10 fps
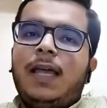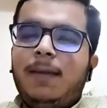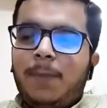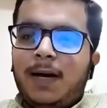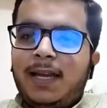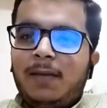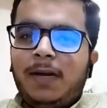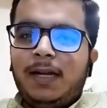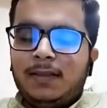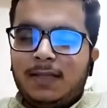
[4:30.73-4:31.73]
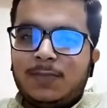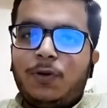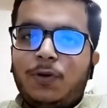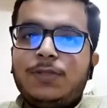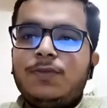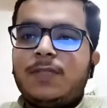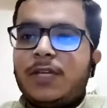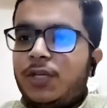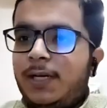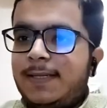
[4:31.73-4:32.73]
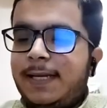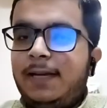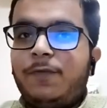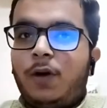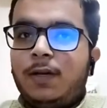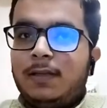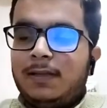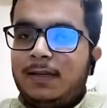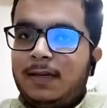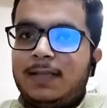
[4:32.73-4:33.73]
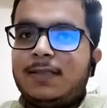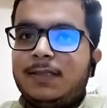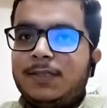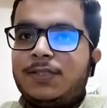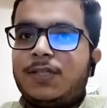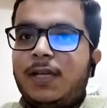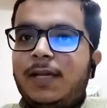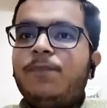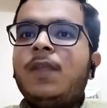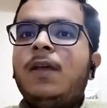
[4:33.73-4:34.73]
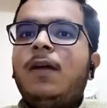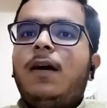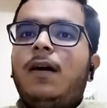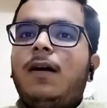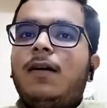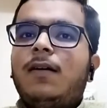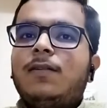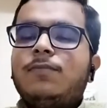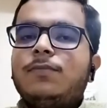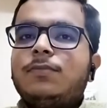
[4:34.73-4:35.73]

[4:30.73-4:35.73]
In Parliament, in this monsoon session itself, on the last Thursday, a